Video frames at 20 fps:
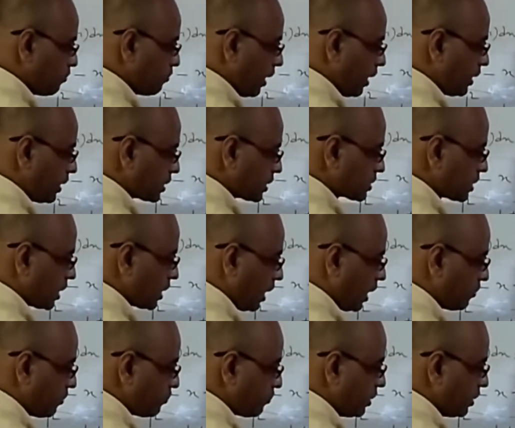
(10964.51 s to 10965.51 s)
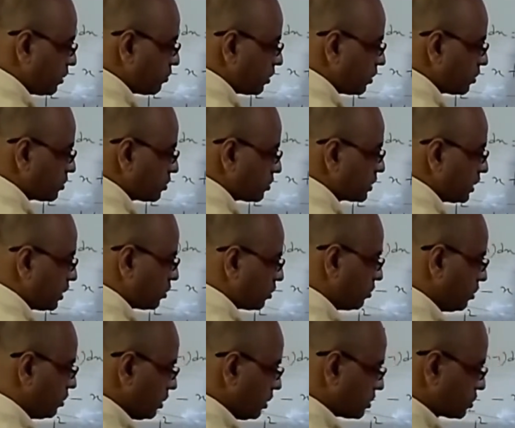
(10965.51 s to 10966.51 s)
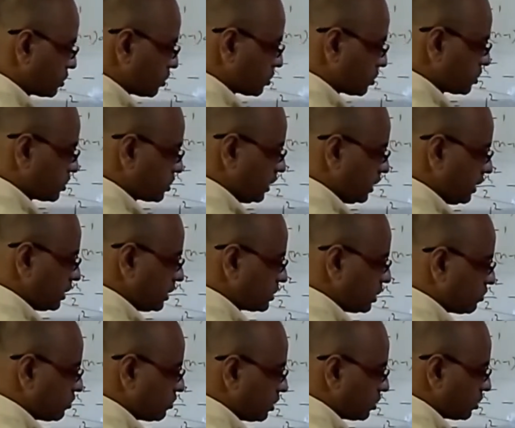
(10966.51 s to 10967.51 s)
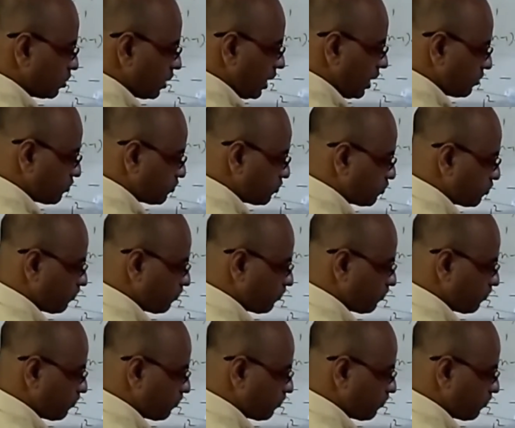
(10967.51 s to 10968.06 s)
minus half equal to 0. So c is equal to half.